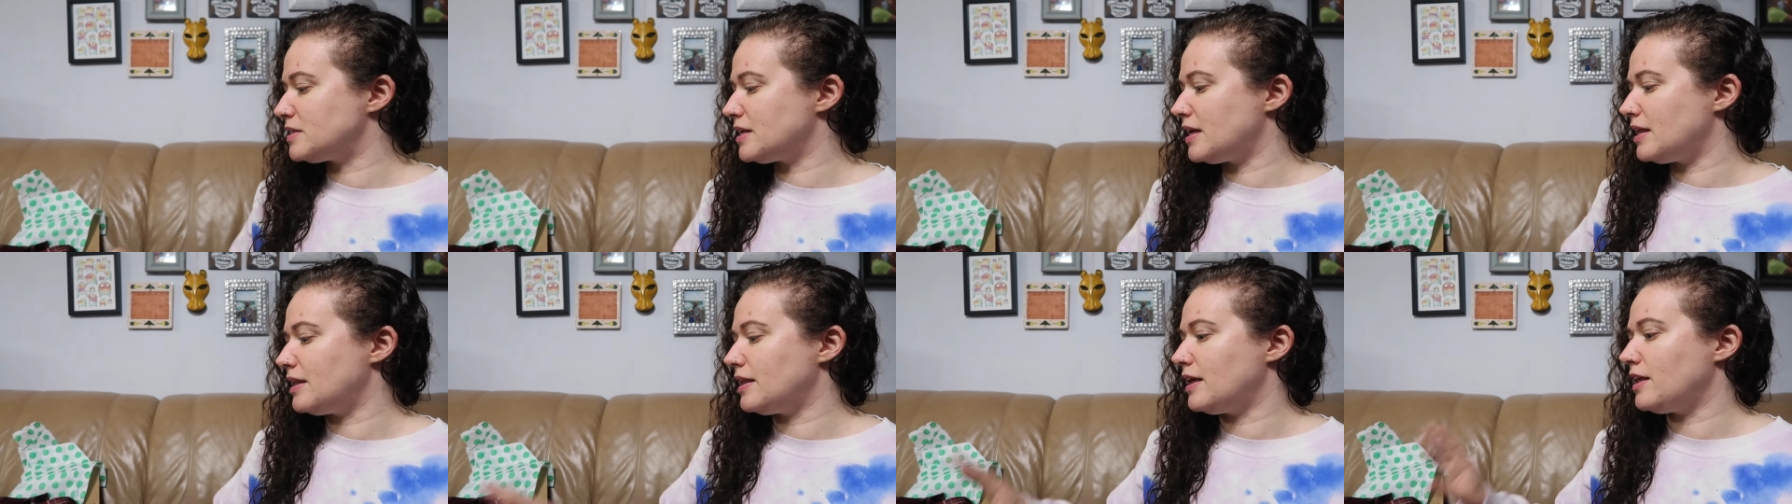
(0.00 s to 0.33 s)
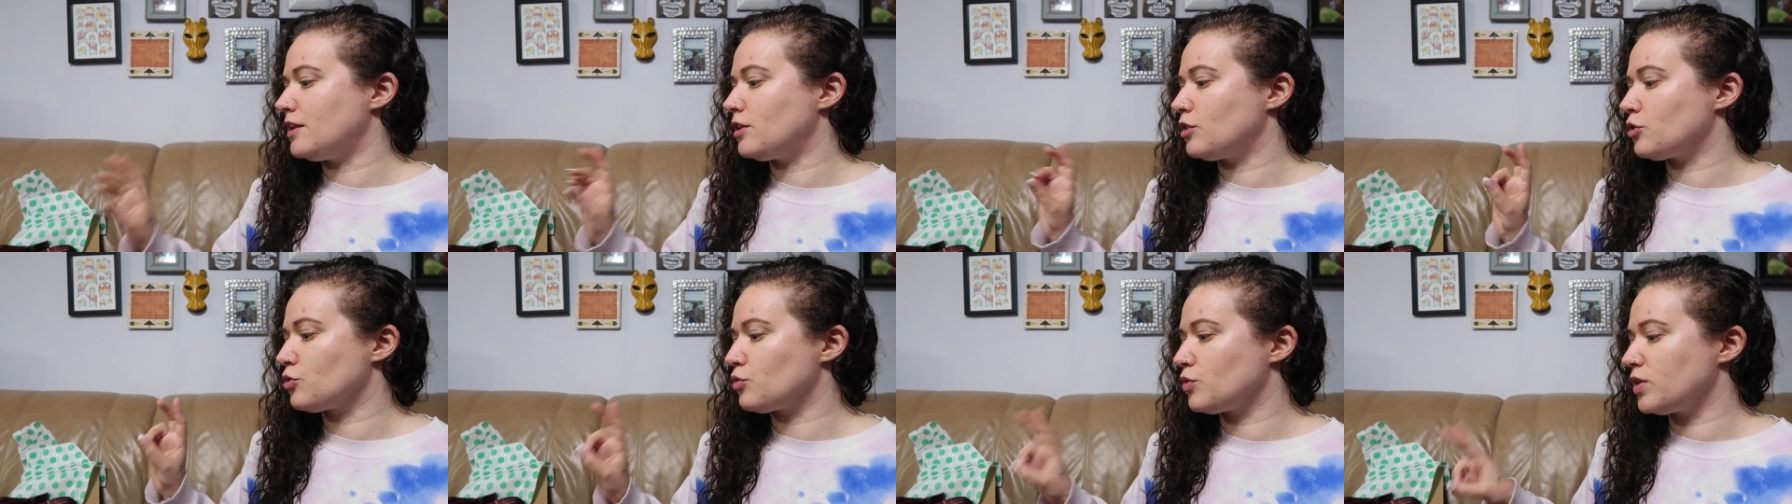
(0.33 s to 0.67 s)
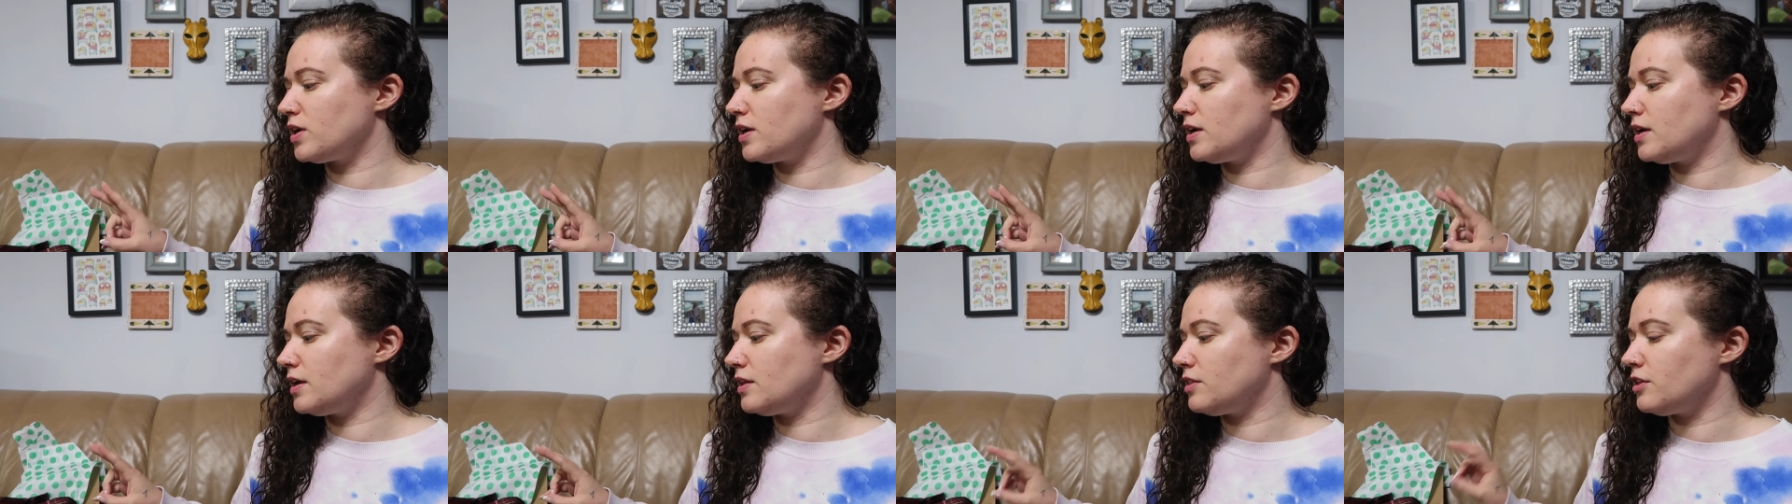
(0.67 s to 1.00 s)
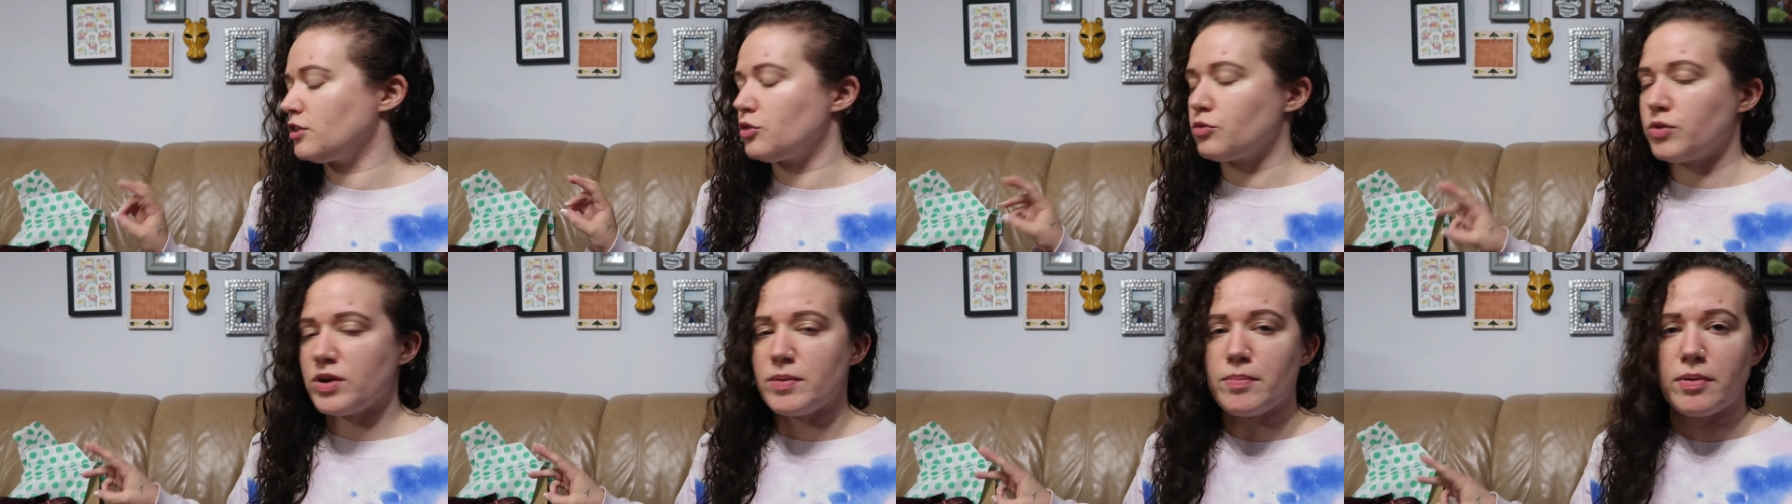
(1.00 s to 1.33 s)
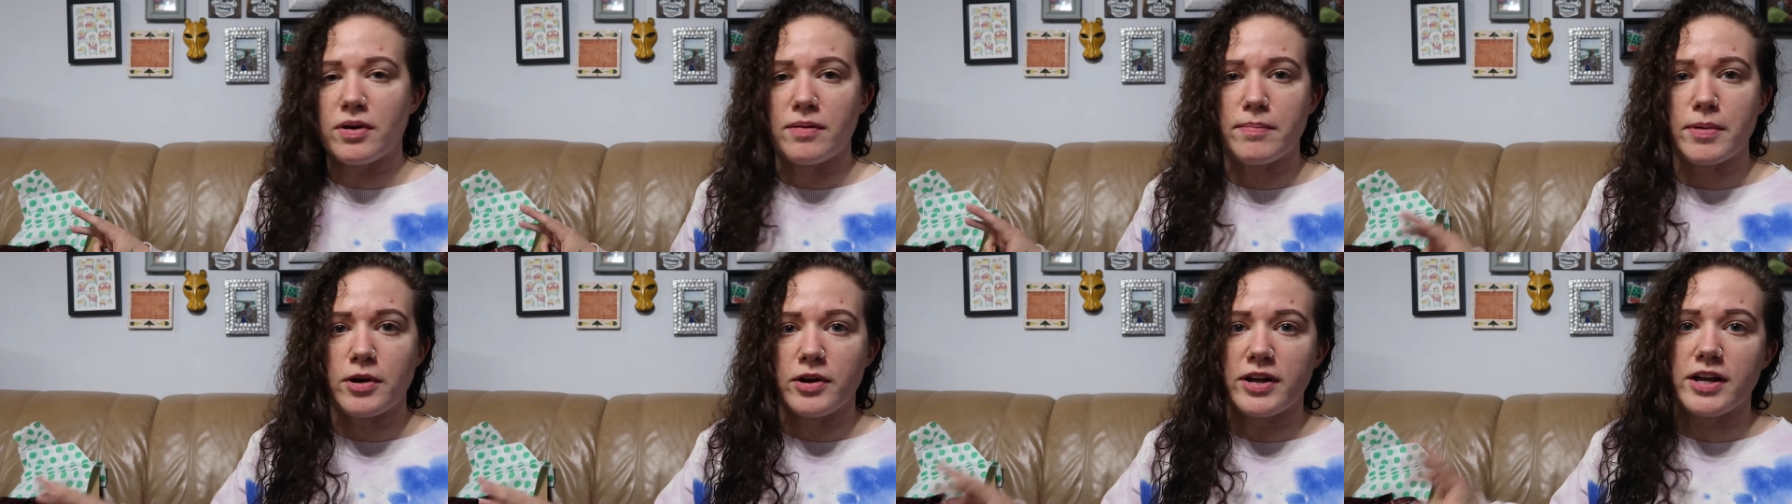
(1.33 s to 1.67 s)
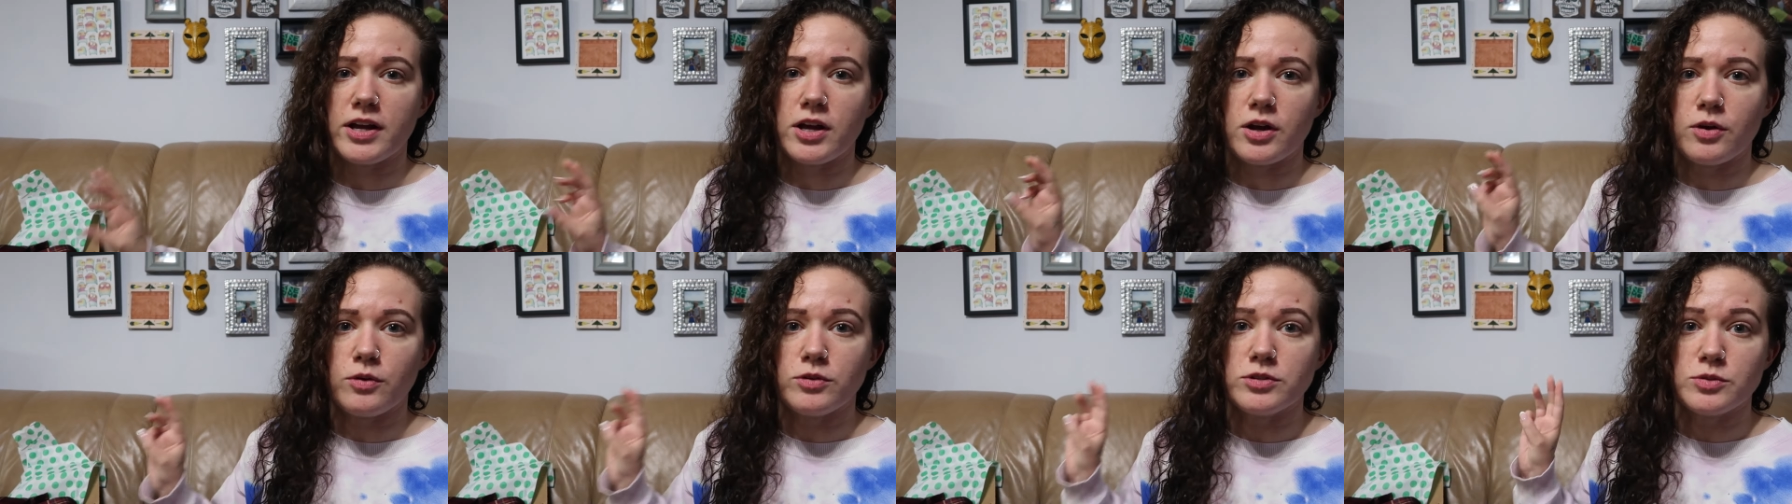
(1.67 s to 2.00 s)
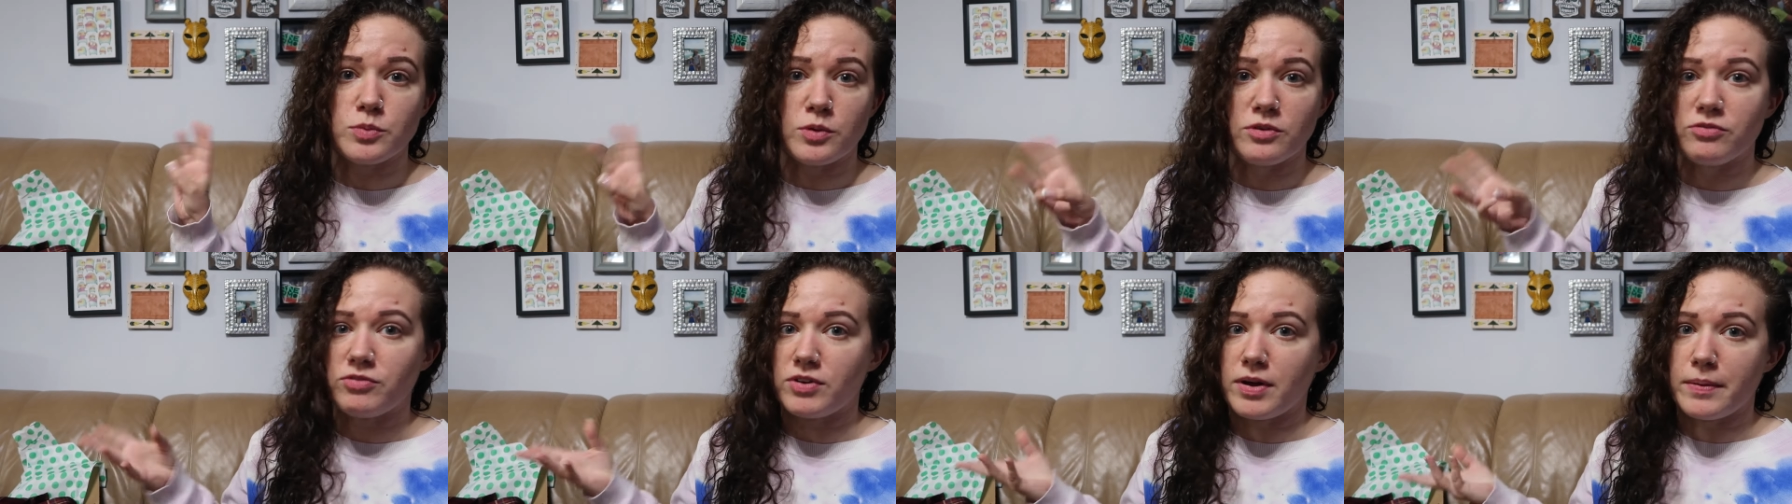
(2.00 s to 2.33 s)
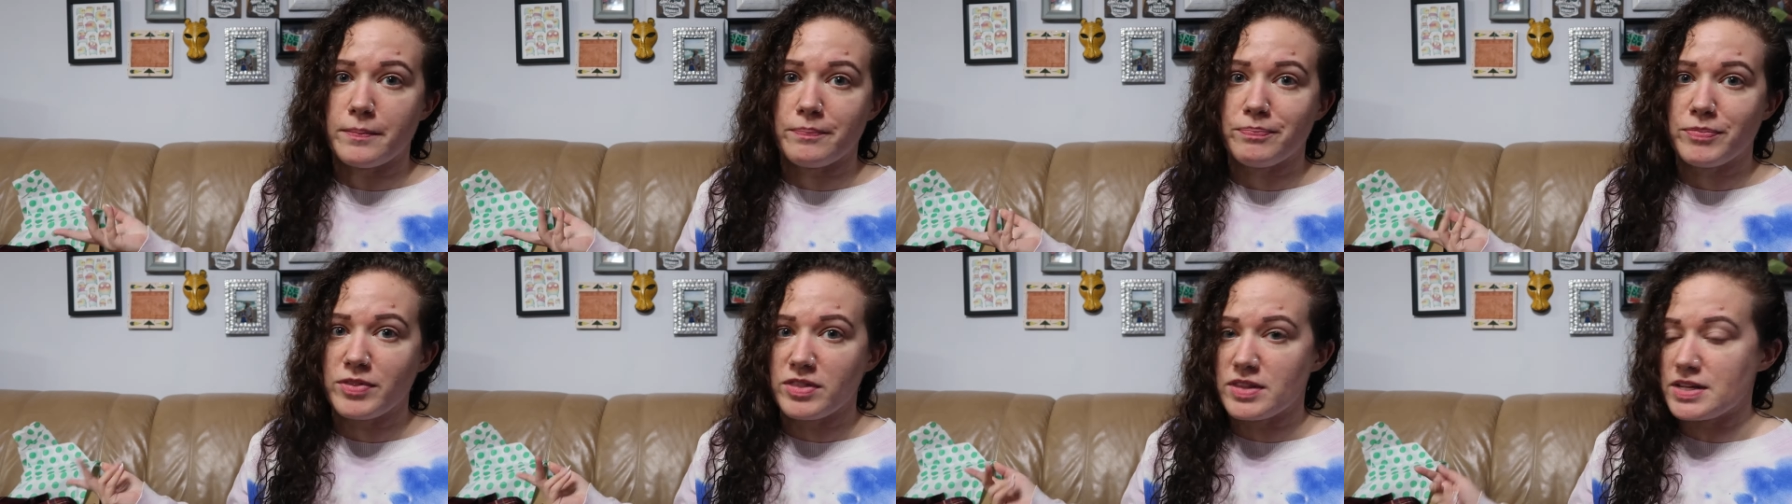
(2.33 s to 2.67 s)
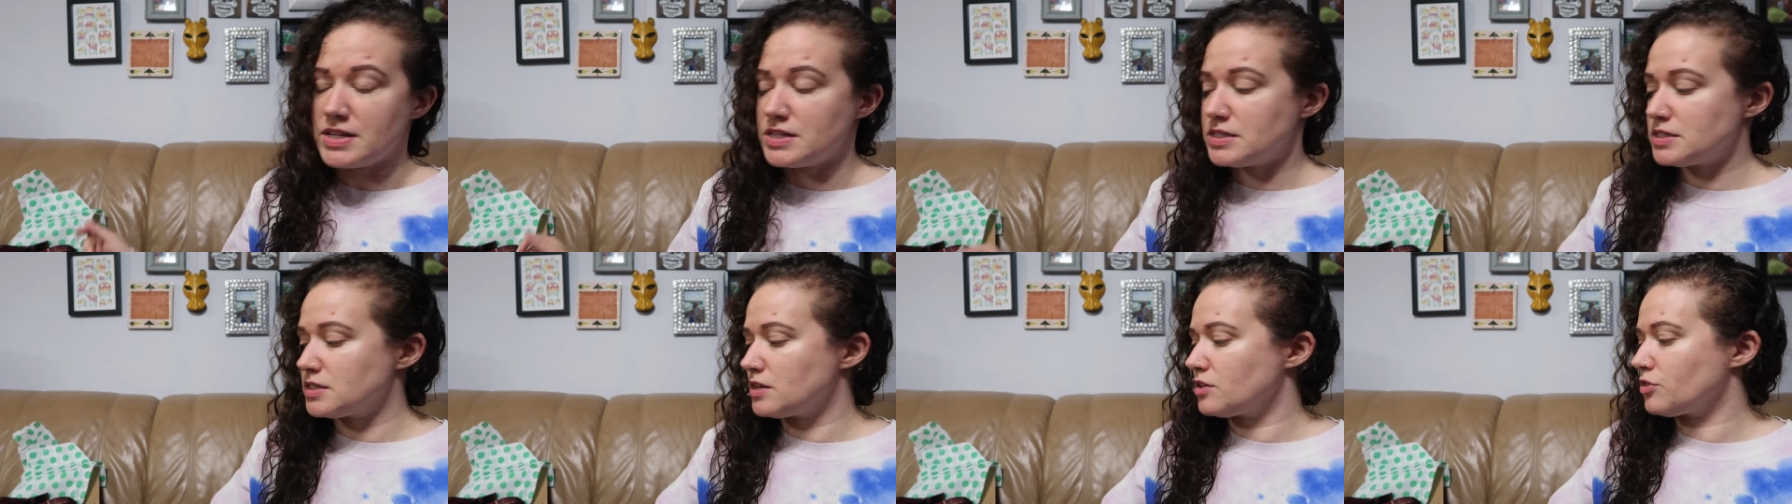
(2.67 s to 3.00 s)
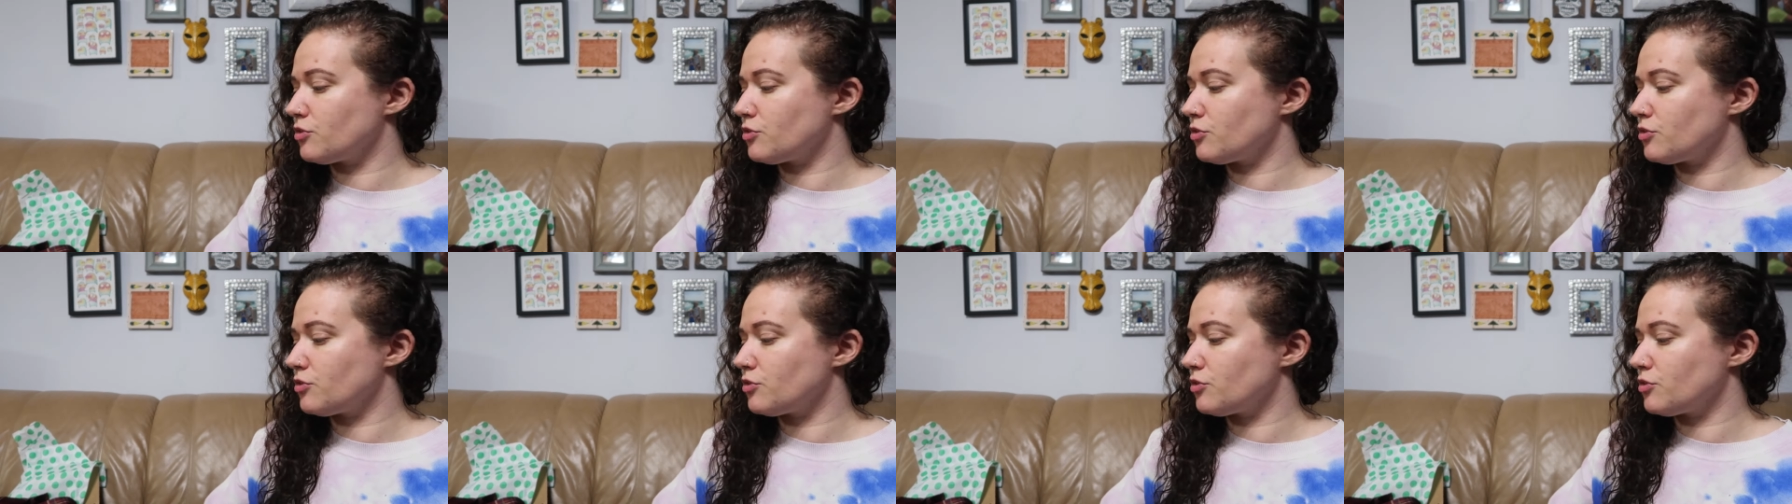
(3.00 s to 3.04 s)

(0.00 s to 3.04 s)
And then the three Burberry coats were from these